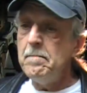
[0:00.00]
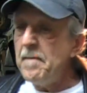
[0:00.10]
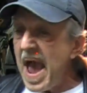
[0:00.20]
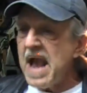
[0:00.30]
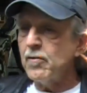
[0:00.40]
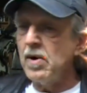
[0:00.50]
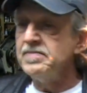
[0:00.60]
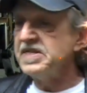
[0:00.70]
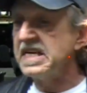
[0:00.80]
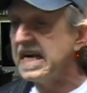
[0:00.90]

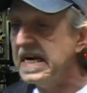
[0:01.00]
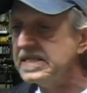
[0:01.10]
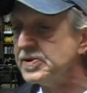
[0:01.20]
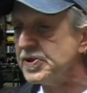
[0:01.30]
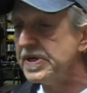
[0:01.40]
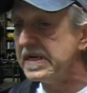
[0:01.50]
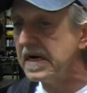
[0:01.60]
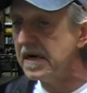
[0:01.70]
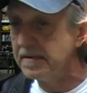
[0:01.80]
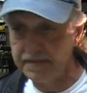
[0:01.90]
bankrupts the country,
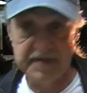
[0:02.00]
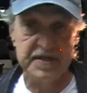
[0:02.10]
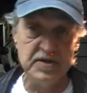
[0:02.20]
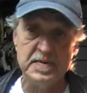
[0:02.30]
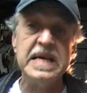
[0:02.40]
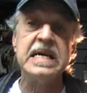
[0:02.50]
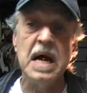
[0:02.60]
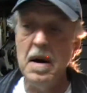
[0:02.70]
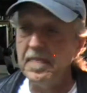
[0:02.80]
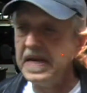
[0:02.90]
uh, excuse me,
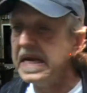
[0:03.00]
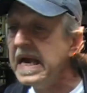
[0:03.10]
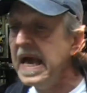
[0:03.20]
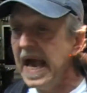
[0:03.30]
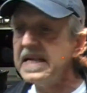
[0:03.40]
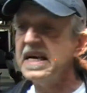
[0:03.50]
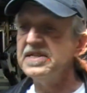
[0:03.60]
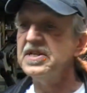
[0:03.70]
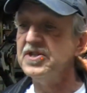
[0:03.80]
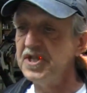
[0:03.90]
company, and
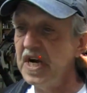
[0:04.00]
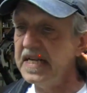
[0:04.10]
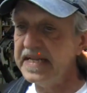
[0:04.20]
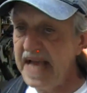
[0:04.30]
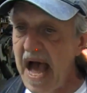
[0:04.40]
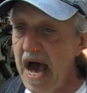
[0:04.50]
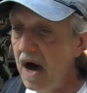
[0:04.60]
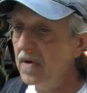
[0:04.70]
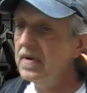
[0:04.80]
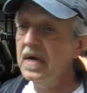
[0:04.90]
gets it shut
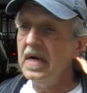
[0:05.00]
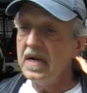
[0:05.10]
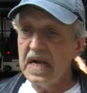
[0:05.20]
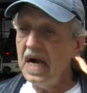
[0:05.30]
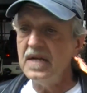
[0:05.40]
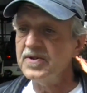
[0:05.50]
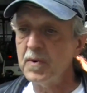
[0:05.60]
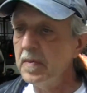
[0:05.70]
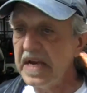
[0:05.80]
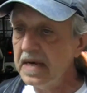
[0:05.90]
down, guns
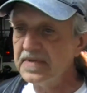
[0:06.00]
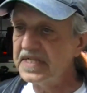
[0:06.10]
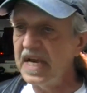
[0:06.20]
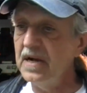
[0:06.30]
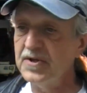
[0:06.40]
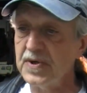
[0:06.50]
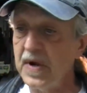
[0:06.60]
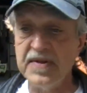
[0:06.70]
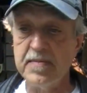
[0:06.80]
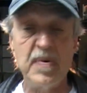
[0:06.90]
will become scarcer
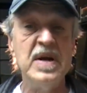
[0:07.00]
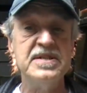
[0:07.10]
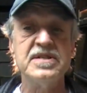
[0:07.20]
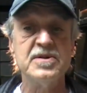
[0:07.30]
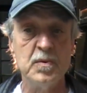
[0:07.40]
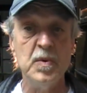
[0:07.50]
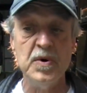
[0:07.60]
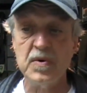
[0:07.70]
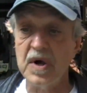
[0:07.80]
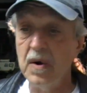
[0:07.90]
and the prices
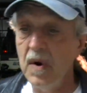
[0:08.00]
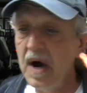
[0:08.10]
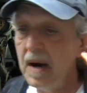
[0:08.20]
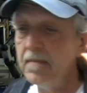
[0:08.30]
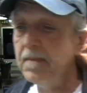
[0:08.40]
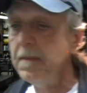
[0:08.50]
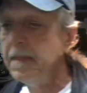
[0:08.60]
will go up.